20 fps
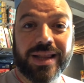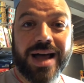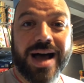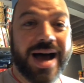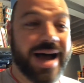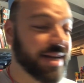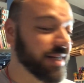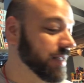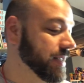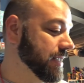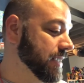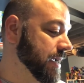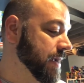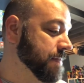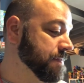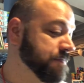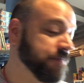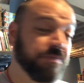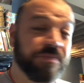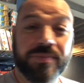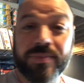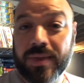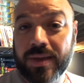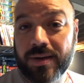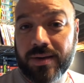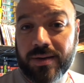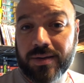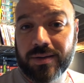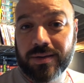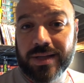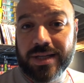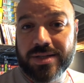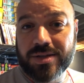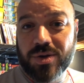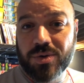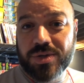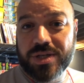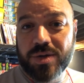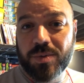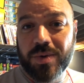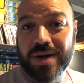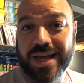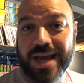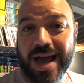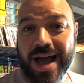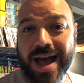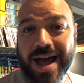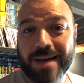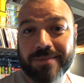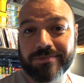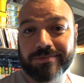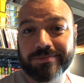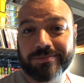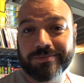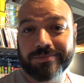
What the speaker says: lots. Let's go see what he got.